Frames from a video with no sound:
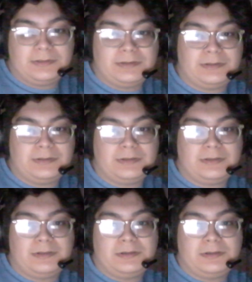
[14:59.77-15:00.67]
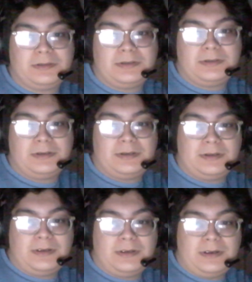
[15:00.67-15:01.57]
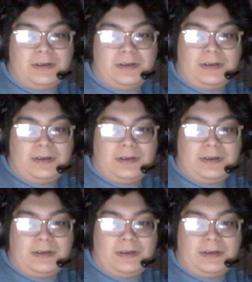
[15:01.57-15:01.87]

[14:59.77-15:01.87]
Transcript: Nobody speaks.